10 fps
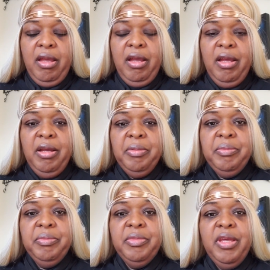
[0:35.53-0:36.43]

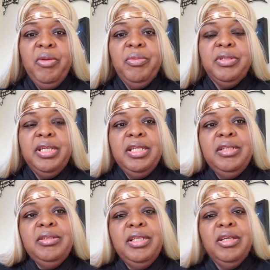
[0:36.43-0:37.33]

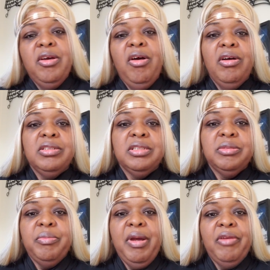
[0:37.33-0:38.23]
It
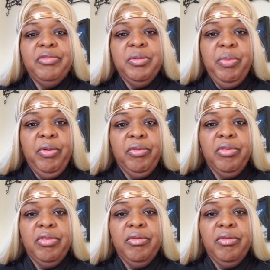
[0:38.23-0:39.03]
caused my rebirth.